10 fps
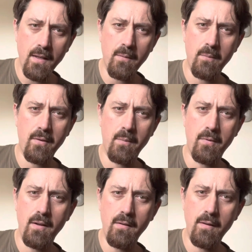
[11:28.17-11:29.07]
That was
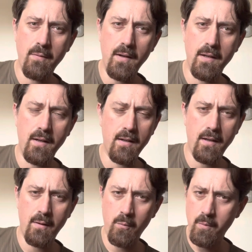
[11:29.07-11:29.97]
absolutely fine. I don't
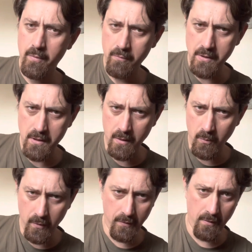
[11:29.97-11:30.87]
have a problem with rich light
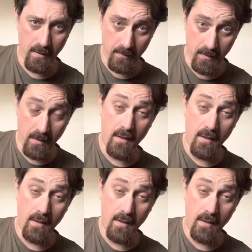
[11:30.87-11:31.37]
whatsoever.